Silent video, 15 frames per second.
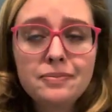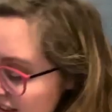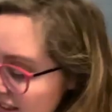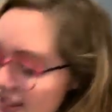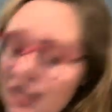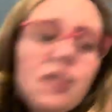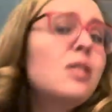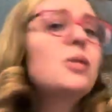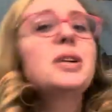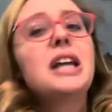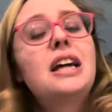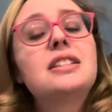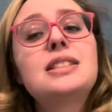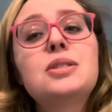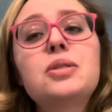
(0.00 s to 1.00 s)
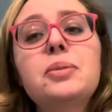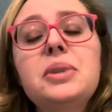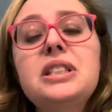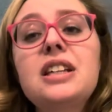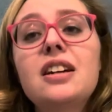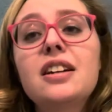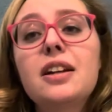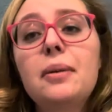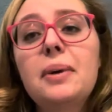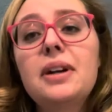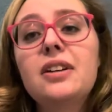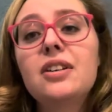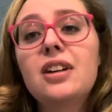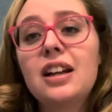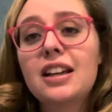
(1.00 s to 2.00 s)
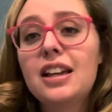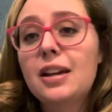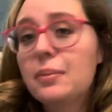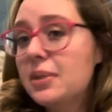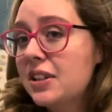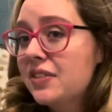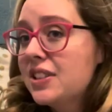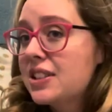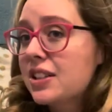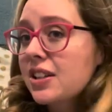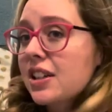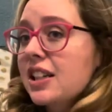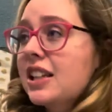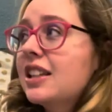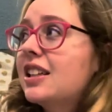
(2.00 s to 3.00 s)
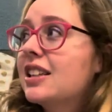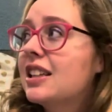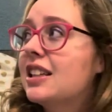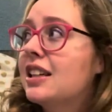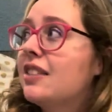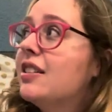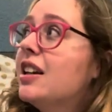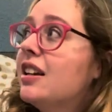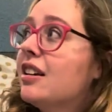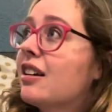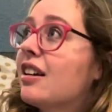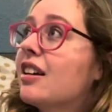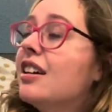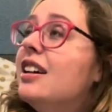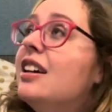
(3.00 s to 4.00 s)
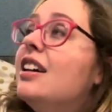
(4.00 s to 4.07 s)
So yeah, so we're going to be talking about, I can't believe it's already like the end of the year.